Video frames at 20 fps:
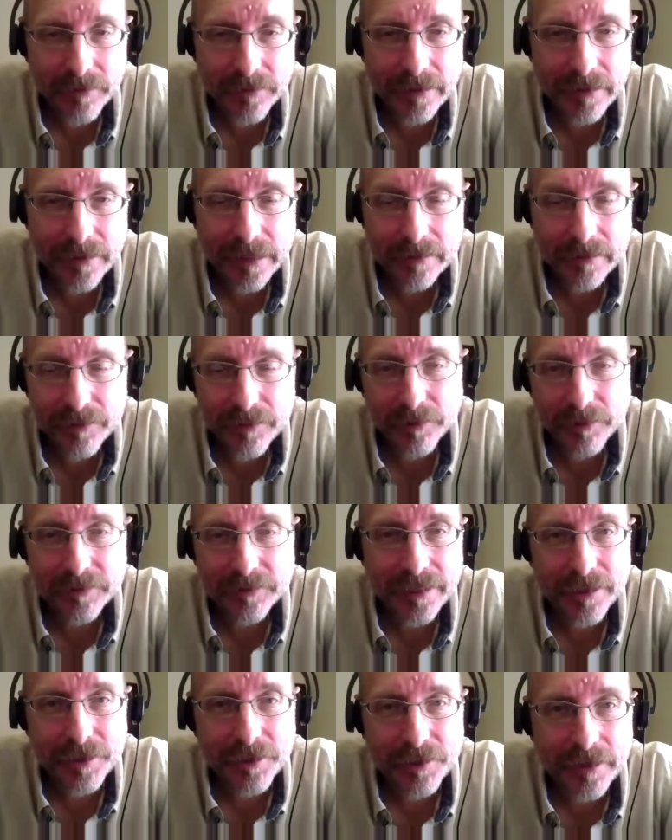
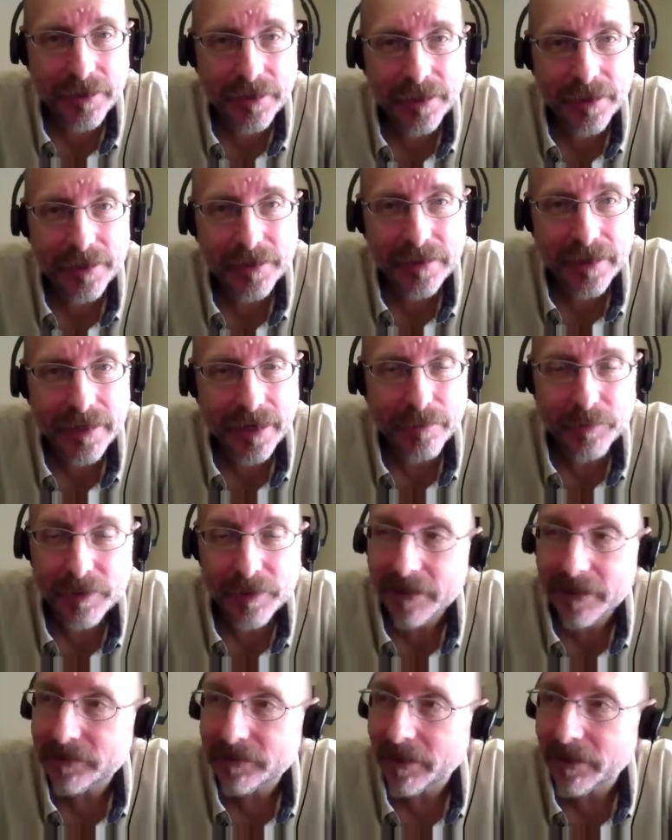closing in on the end time. We
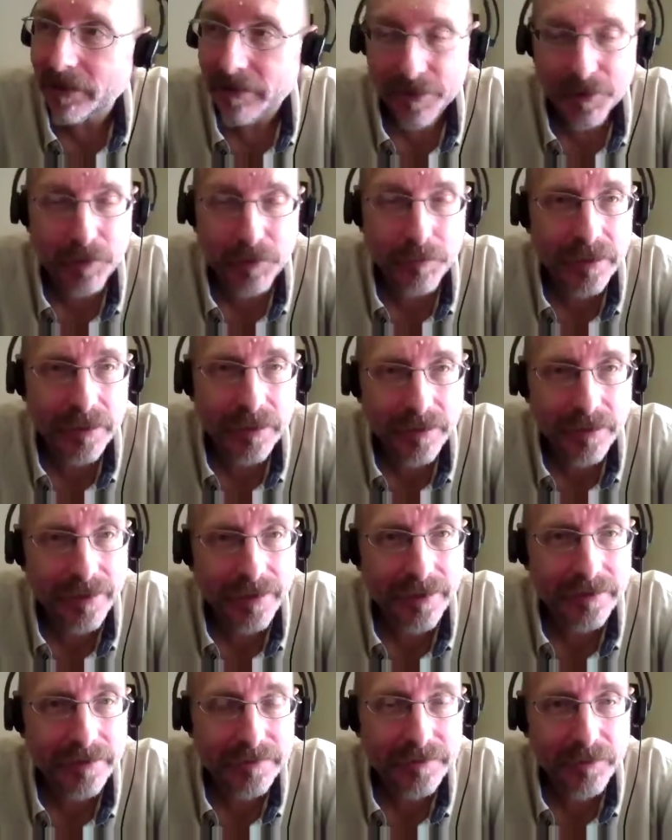did start a little bit
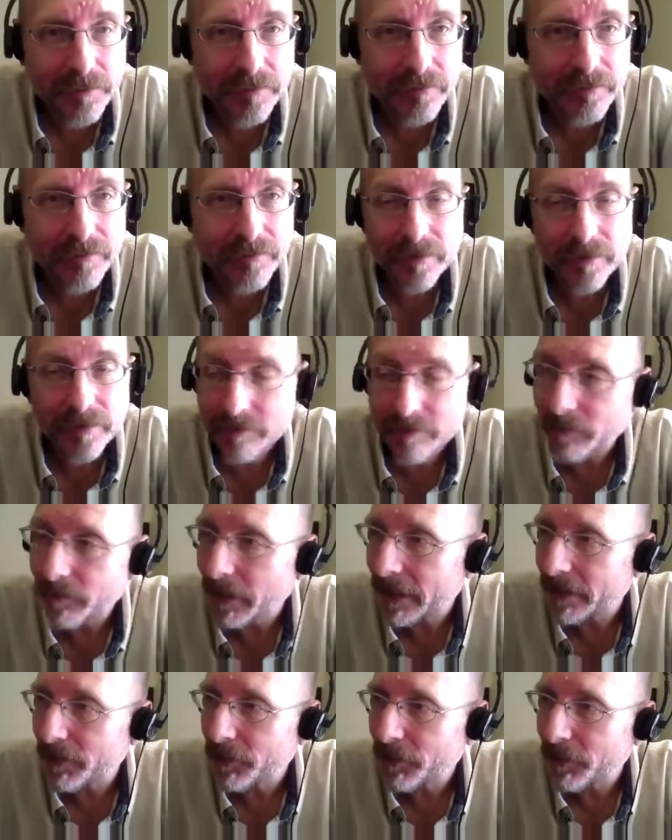late, so we
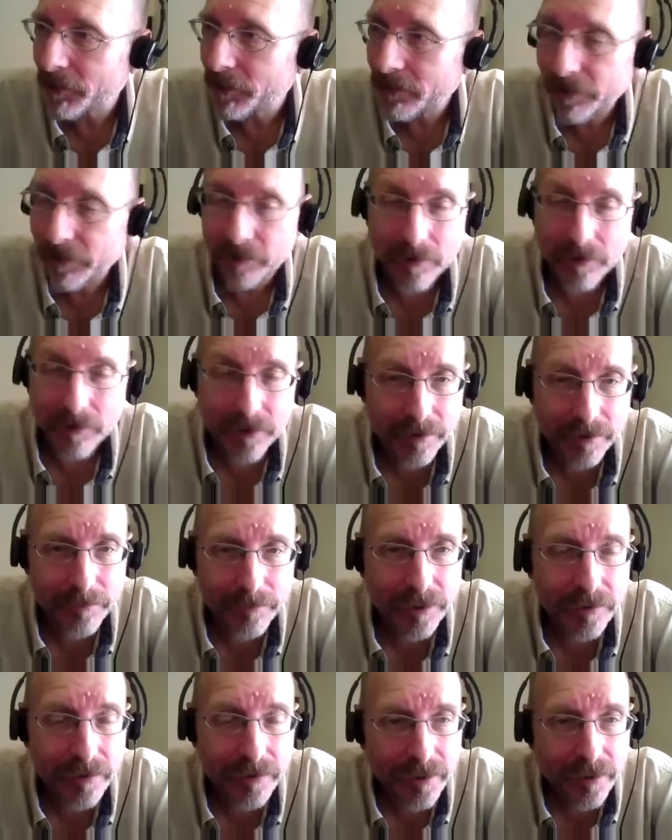might go a little longer, but
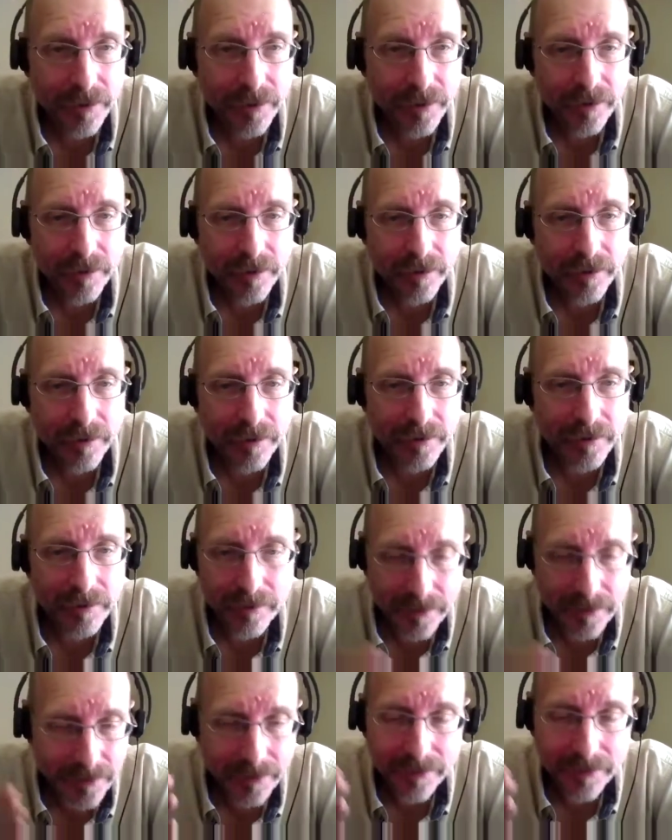
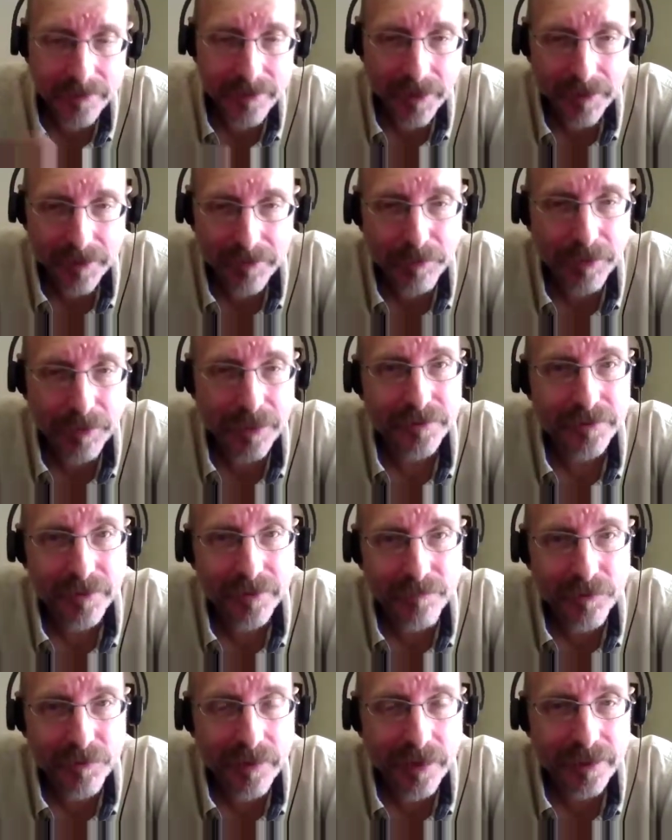that depends on
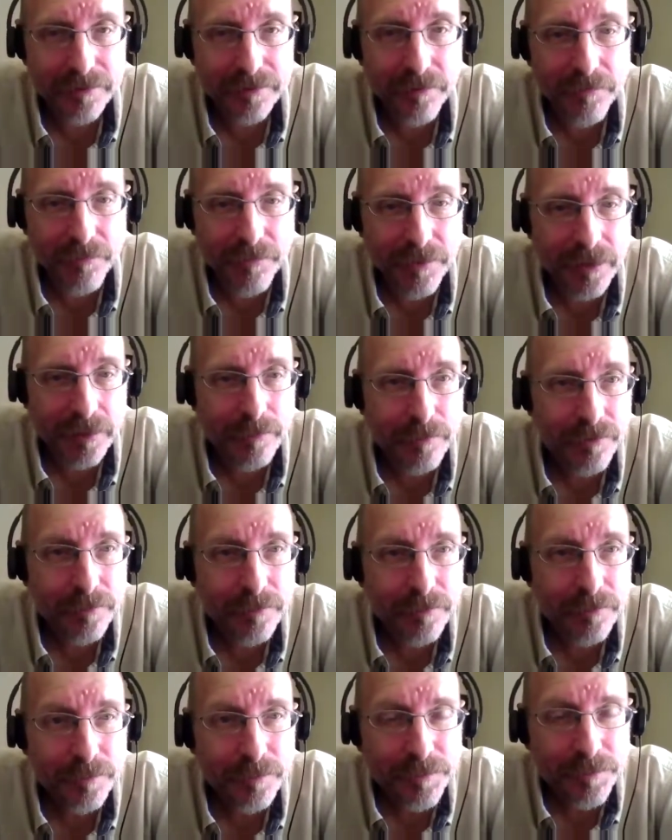if you guys are available.
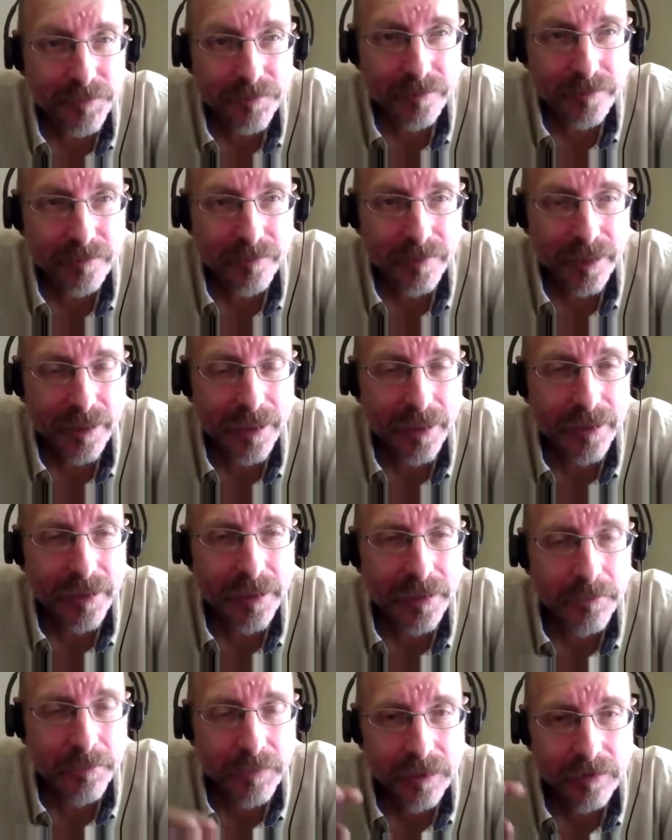
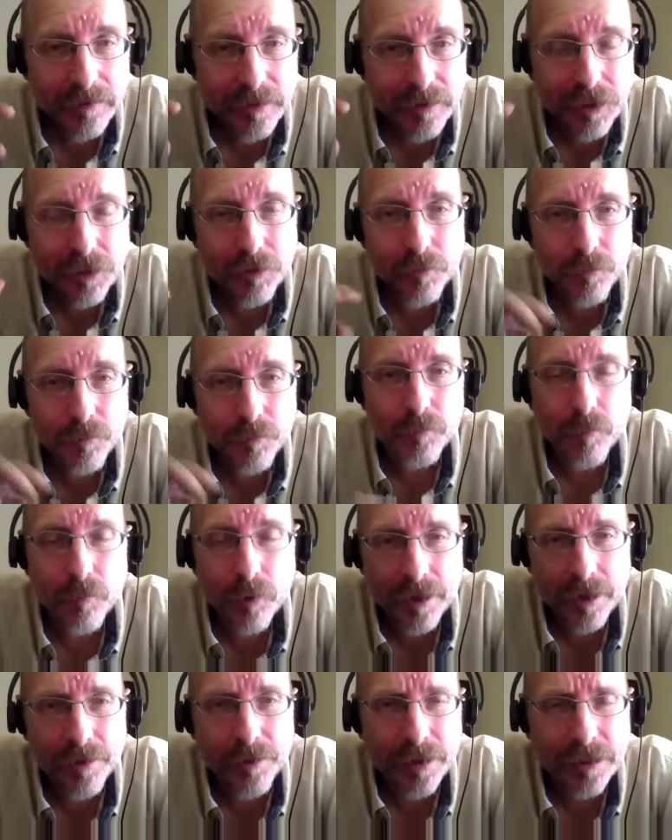But one
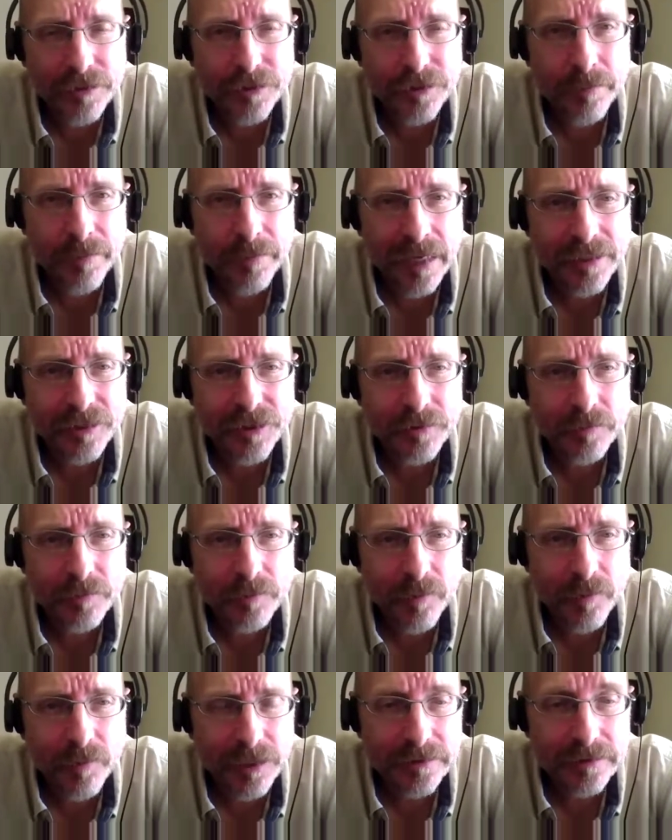of the things you mentioned
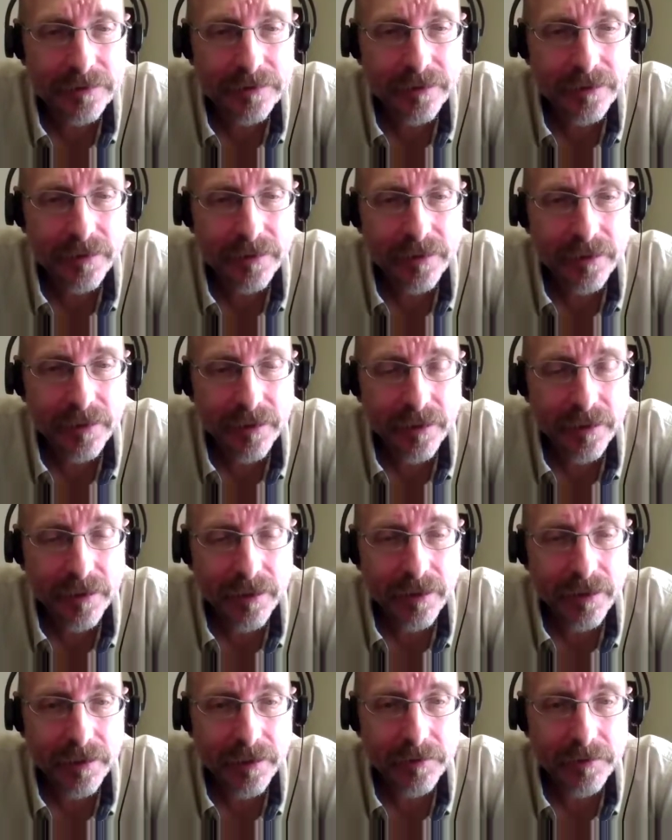was
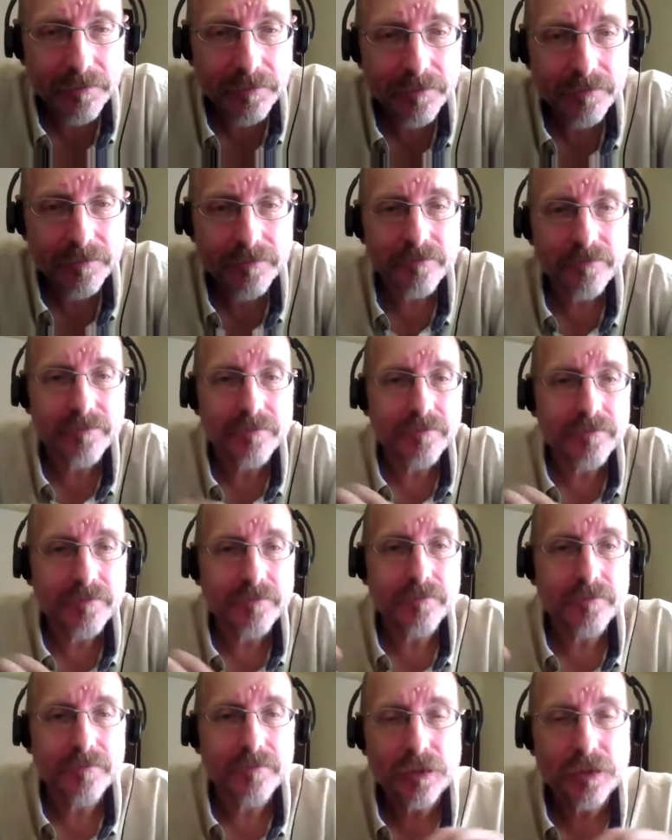the
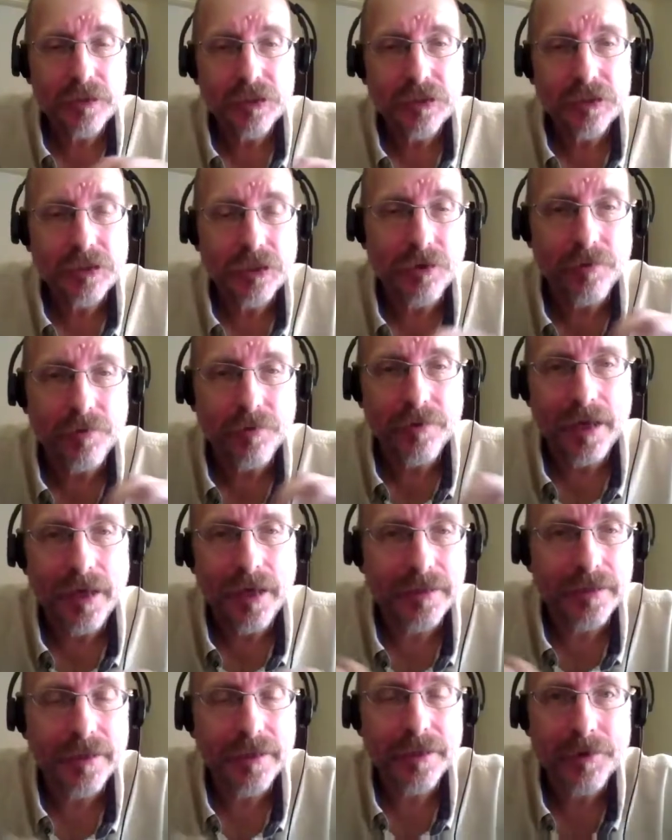
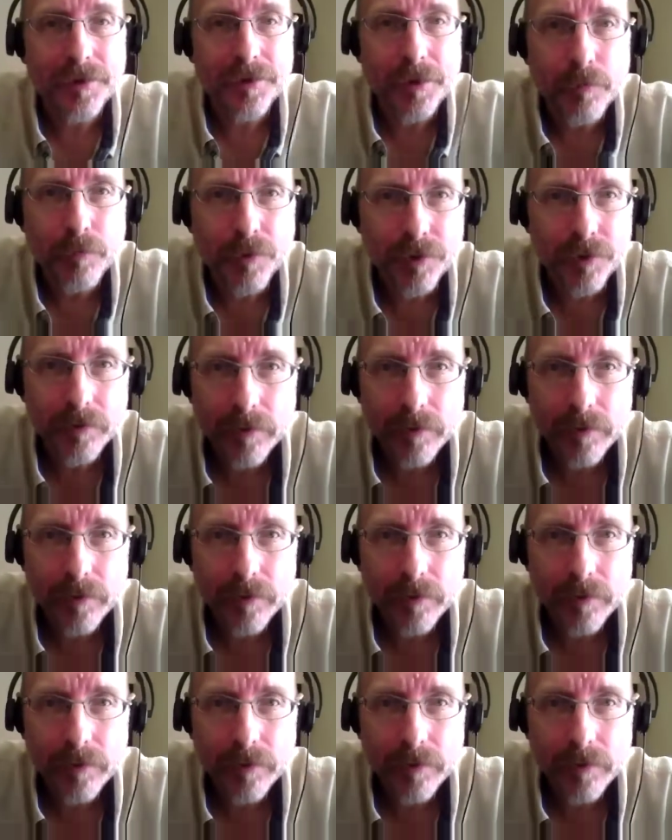idea that we're